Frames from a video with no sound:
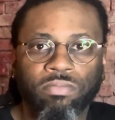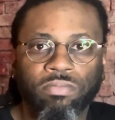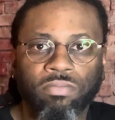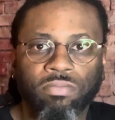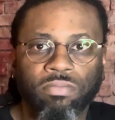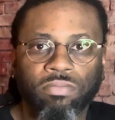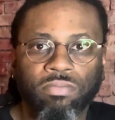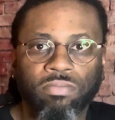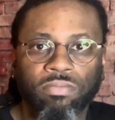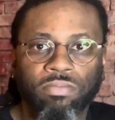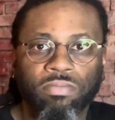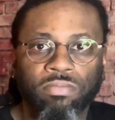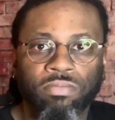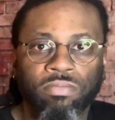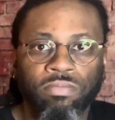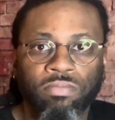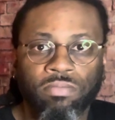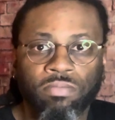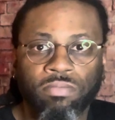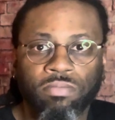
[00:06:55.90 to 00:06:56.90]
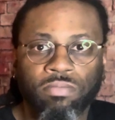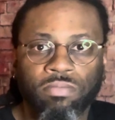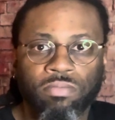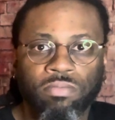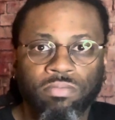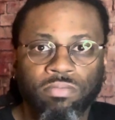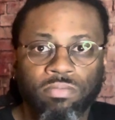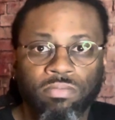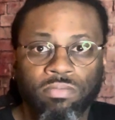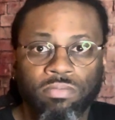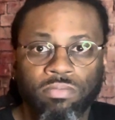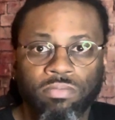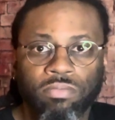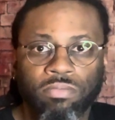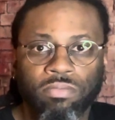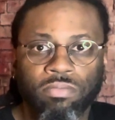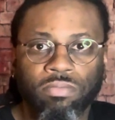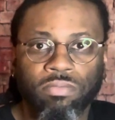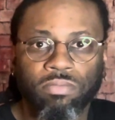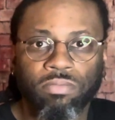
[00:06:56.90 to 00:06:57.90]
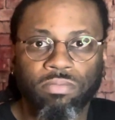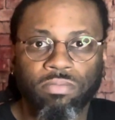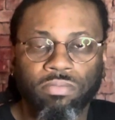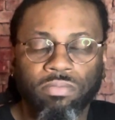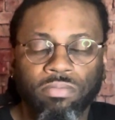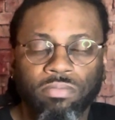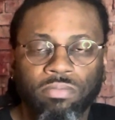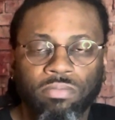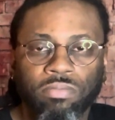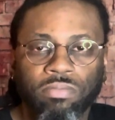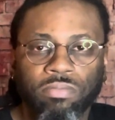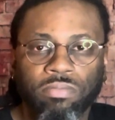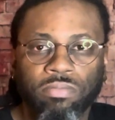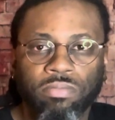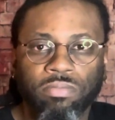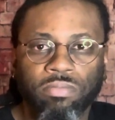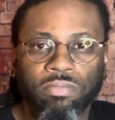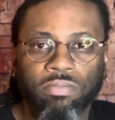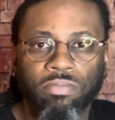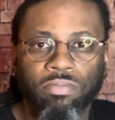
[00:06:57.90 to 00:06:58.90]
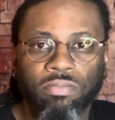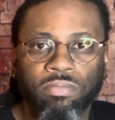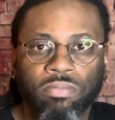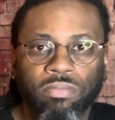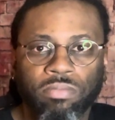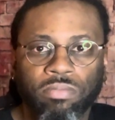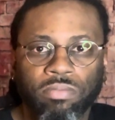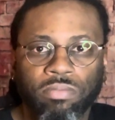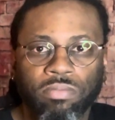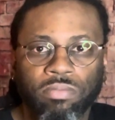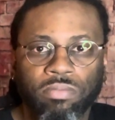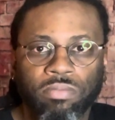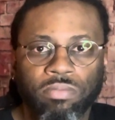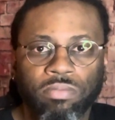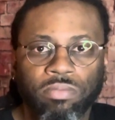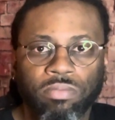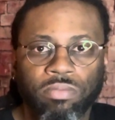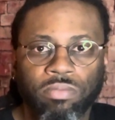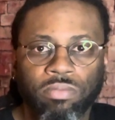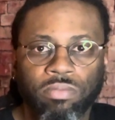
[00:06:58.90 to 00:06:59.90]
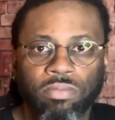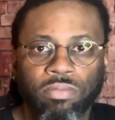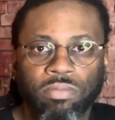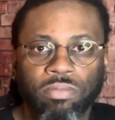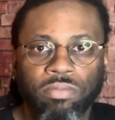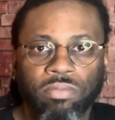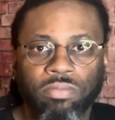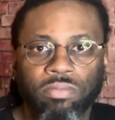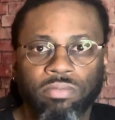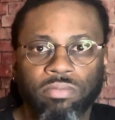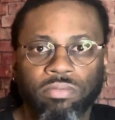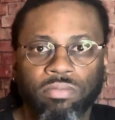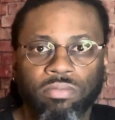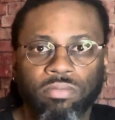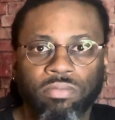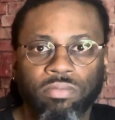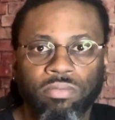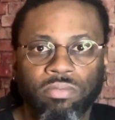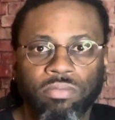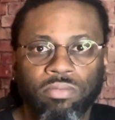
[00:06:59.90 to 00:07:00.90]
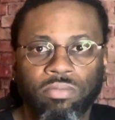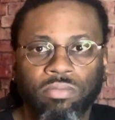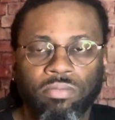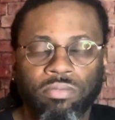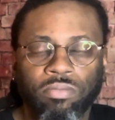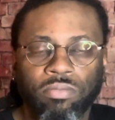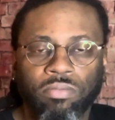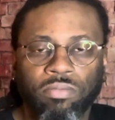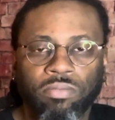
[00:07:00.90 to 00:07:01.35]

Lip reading: (silent)